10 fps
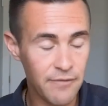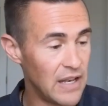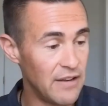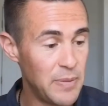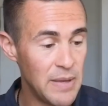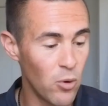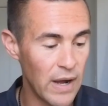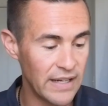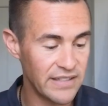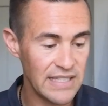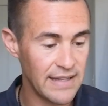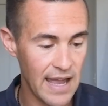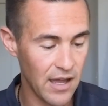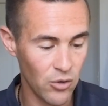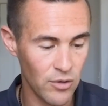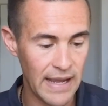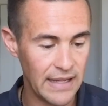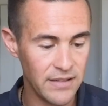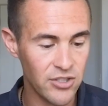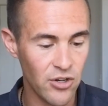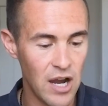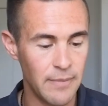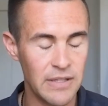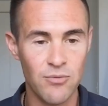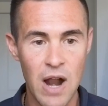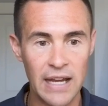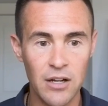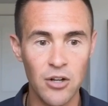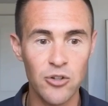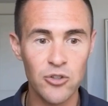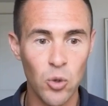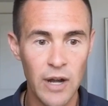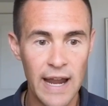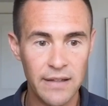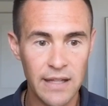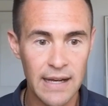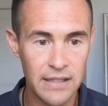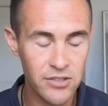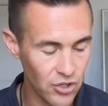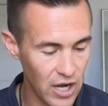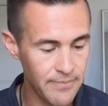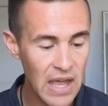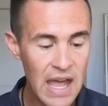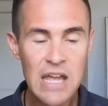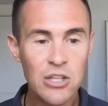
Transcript: If people want to see it, they can go to my Instagram. It's Ryan_Hanley on Instagram.